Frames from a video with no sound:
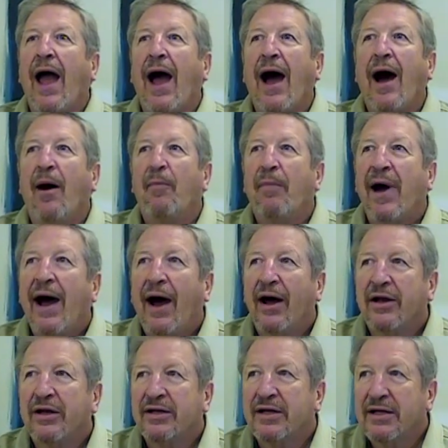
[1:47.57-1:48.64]

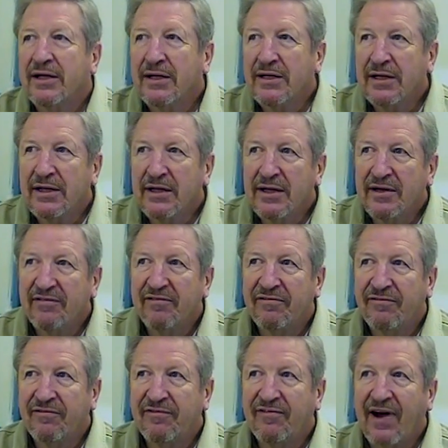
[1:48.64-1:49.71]
About
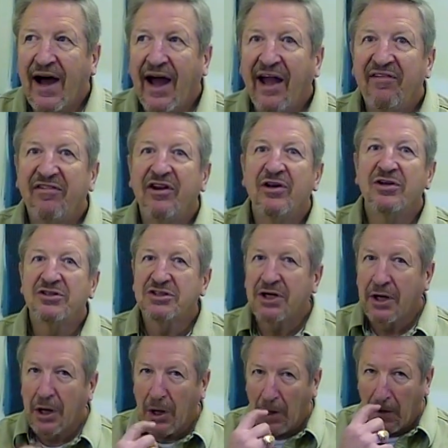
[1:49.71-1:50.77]
5 years
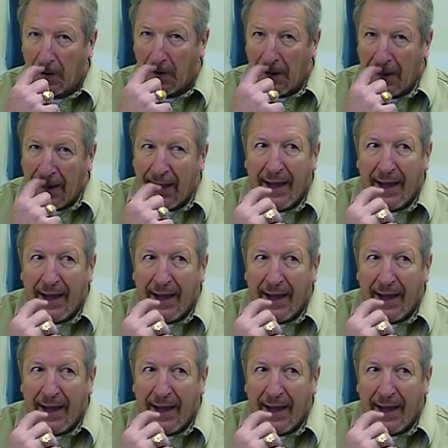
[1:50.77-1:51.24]
ago,